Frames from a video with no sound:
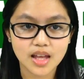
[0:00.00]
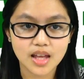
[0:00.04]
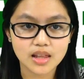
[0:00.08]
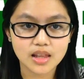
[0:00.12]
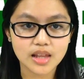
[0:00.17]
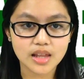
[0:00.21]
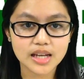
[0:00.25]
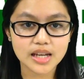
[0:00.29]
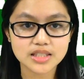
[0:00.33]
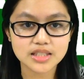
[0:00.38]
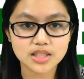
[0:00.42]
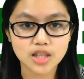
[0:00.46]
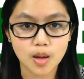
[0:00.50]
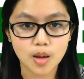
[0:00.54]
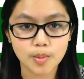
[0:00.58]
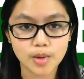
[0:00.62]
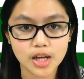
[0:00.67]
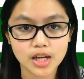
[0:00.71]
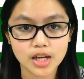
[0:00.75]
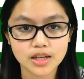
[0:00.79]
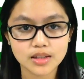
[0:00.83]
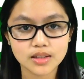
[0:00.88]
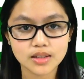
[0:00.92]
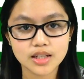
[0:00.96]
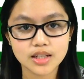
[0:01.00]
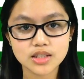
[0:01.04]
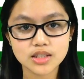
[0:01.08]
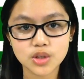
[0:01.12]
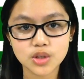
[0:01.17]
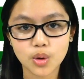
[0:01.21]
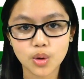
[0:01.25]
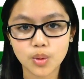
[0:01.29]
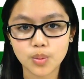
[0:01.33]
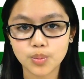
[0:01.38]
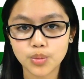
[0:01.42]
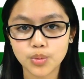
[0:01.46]
Thanks, Dominic. Let's
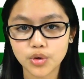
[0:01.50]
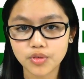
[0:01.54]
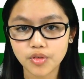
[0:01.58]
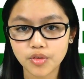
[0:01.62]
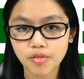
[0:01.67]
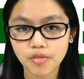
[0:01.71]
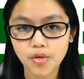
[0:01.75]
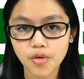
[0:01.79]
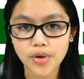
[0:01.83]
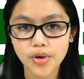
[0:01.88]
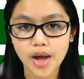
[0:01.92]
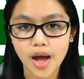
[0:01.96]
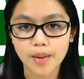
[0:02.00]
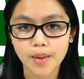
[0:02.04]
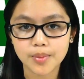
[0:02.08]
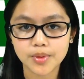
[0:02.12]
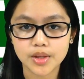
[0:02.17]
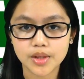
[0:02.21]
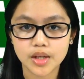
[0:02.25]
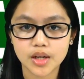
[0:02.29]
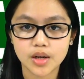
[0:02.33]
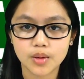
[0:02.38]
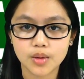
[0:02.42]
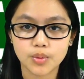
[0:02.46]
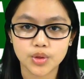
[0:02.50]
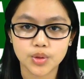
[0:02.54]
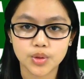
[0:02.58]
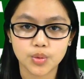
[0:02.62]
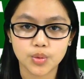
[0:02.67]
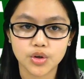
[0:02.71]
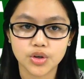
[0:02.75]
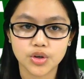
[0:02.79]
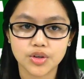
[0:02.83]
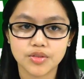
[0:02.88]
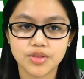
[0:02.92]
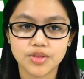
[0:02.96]
go improve our vocabulary with the
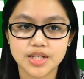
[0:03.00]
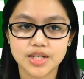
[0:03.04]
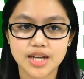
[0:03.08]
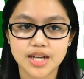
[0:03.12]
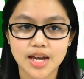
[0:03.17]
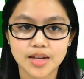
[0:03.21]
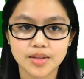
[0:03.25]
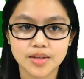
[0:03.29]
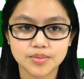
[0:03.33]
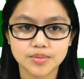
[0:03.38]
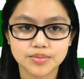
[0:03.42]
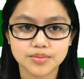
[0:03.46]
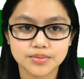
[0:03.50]
word of the day.